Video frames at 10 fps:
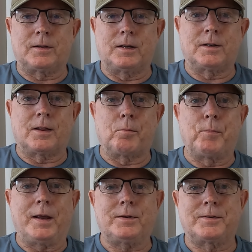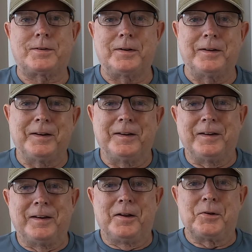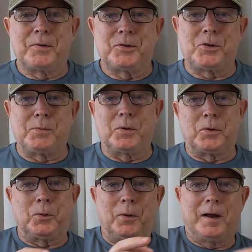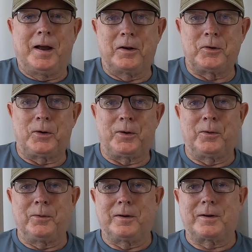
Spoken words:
These are the best Chichibu, Hanyu,